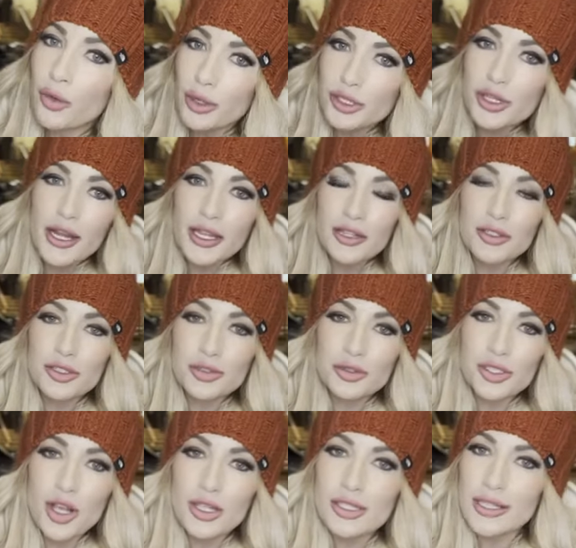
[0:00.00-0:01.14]
We're tracking those
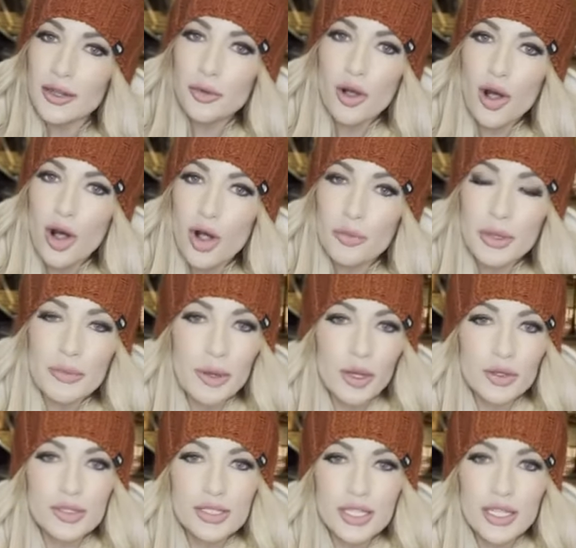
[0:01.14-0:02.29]
results. They will all be
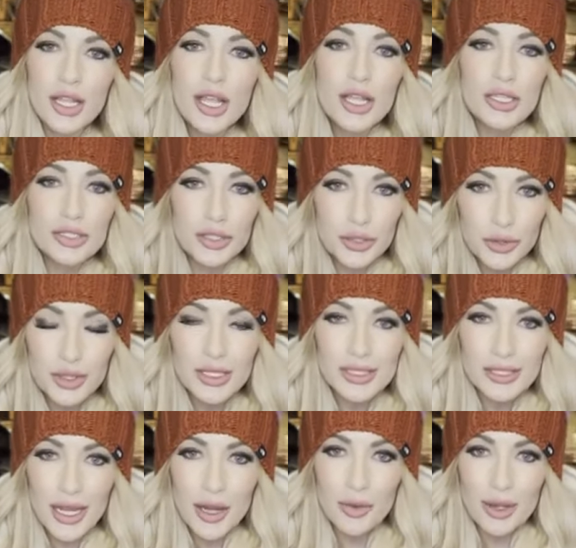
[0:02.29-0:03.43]
posted to the
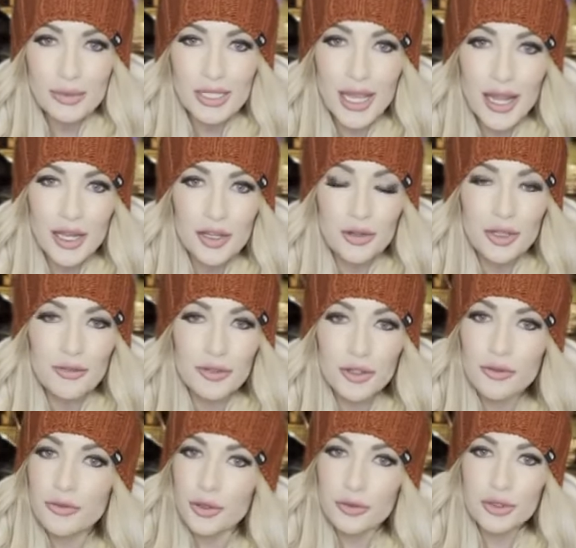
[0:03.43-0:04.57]
state website, and you can
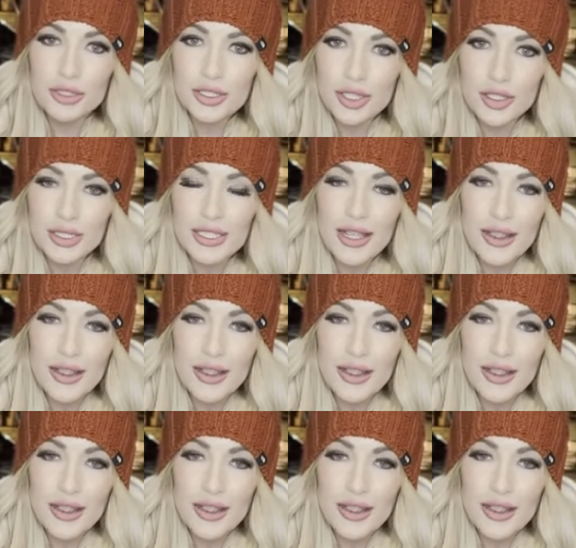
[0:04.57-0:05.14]
view full results